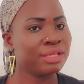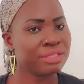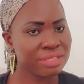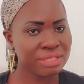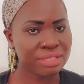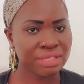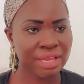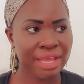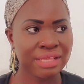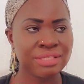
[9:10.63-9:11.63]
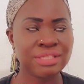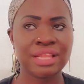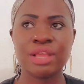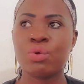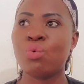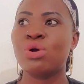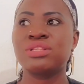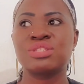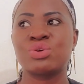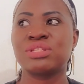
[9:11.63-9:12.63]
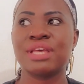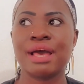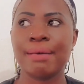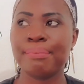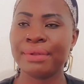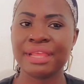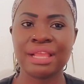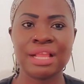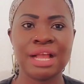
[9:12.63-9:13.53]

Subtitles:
Jesus Christ! Like, what's not happening?